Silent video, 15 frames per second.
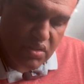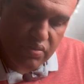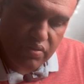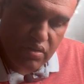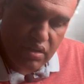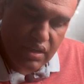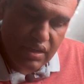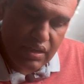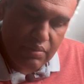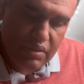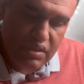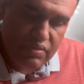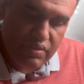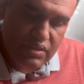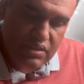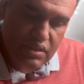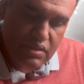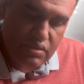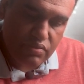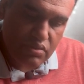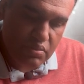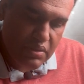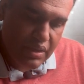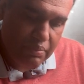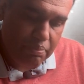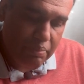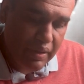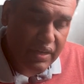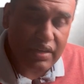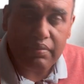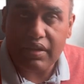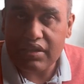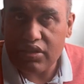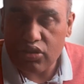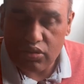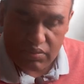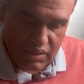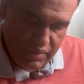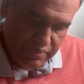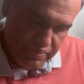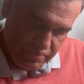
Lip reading: of the following labeled vessels would be impeded by the tumor?